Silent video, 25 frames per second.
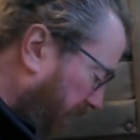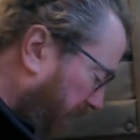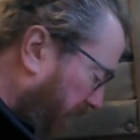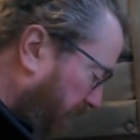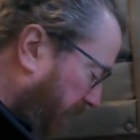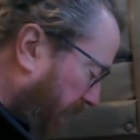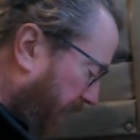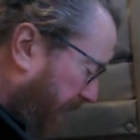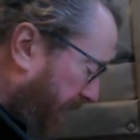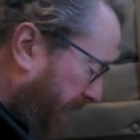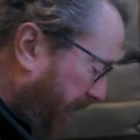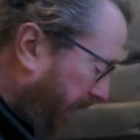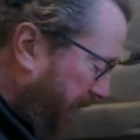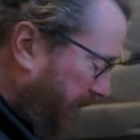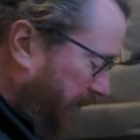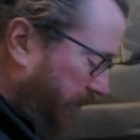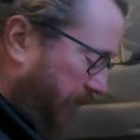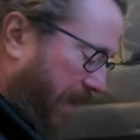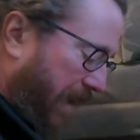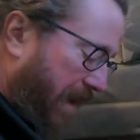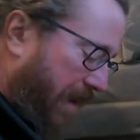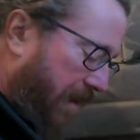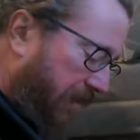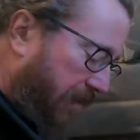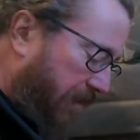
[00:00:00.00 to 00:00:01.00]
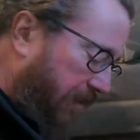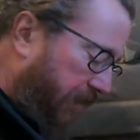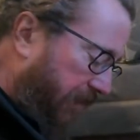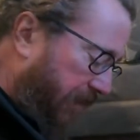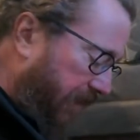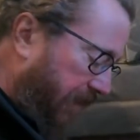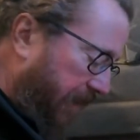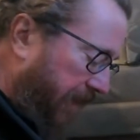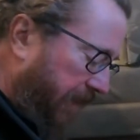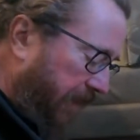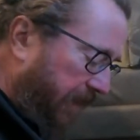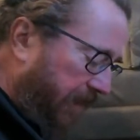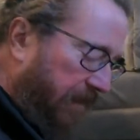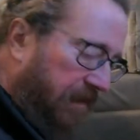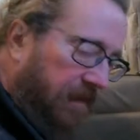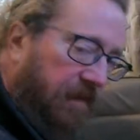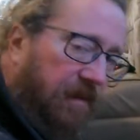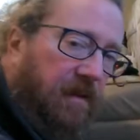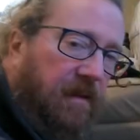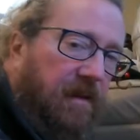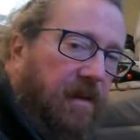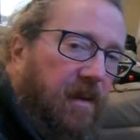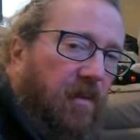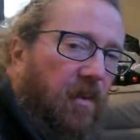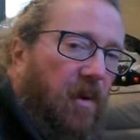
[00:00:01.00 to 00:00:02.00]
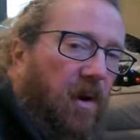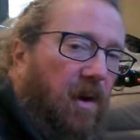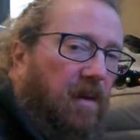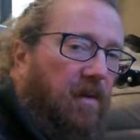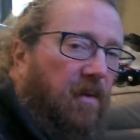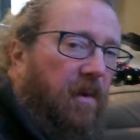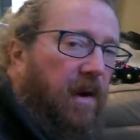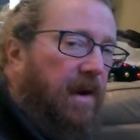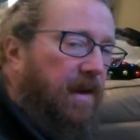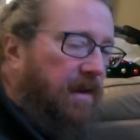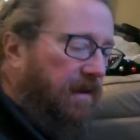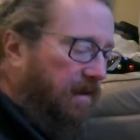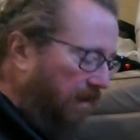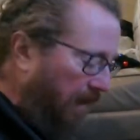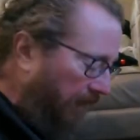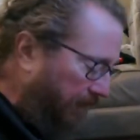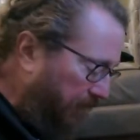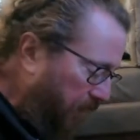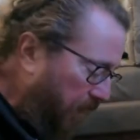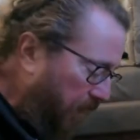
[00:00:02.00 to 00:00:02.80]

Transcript: a good way, it gets them out of the walkway. I've